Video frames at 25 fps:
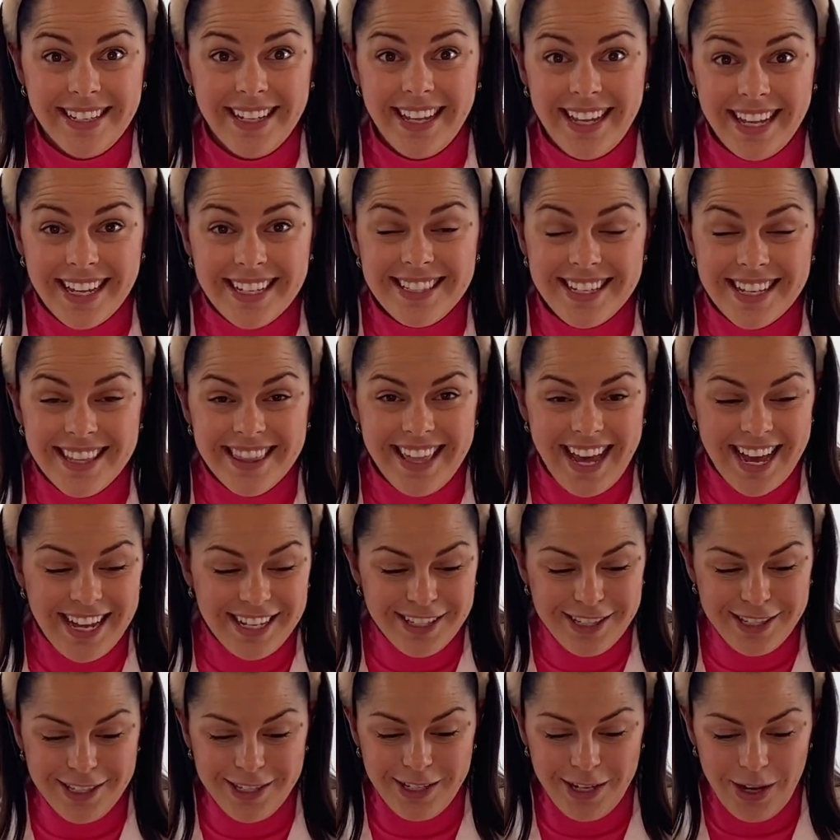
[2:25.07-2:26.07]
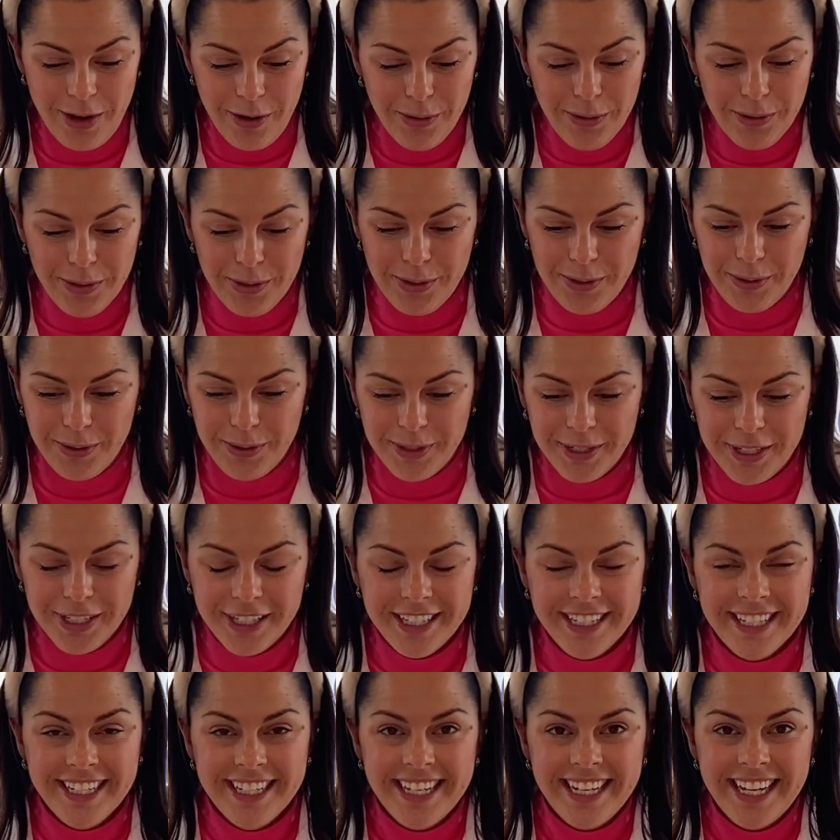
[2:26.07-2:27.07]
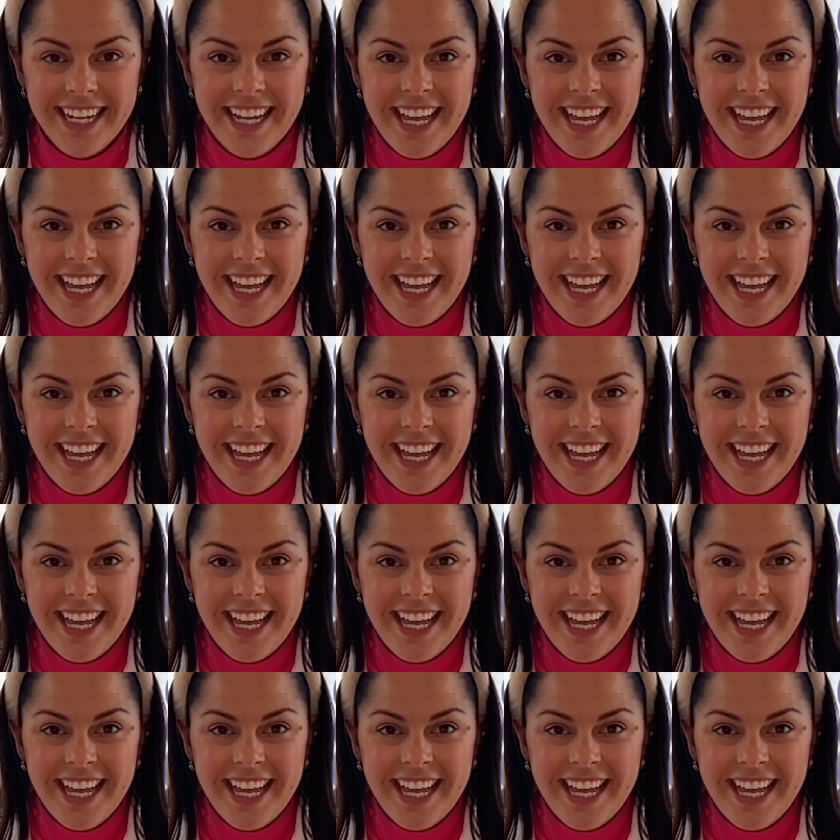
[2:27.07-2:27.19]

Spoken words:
Isn't that so cool?